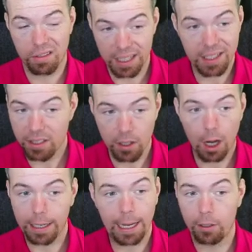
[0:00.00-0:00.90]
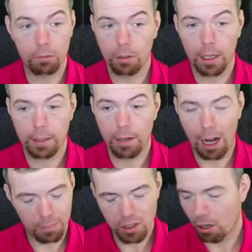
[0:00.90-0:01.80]
this is not getting the upgrade.
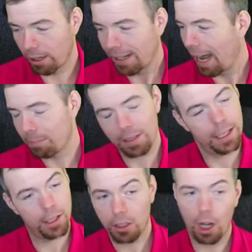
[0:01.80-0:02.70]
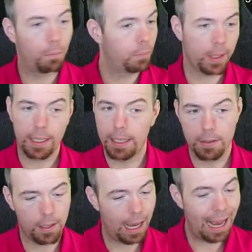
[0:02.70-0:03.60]
I'm sorry, Napoli are not beating
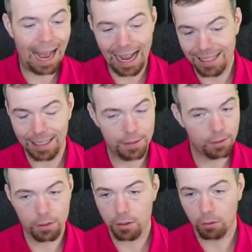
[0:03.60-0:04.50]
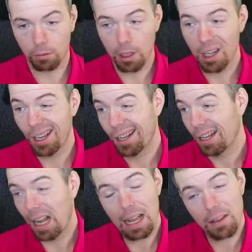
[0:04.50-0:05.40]
Inter at Inter at all.
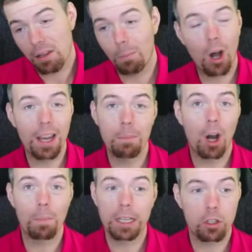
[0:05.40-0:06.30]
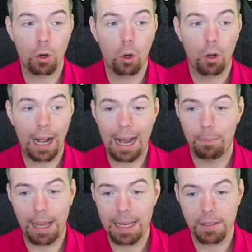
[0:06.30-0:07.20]
It might be a draw at
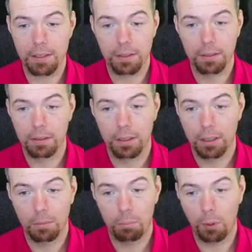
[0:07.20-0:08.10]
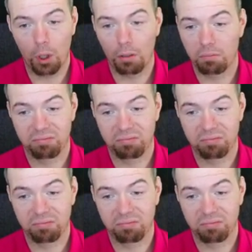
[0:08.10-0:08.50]
best, but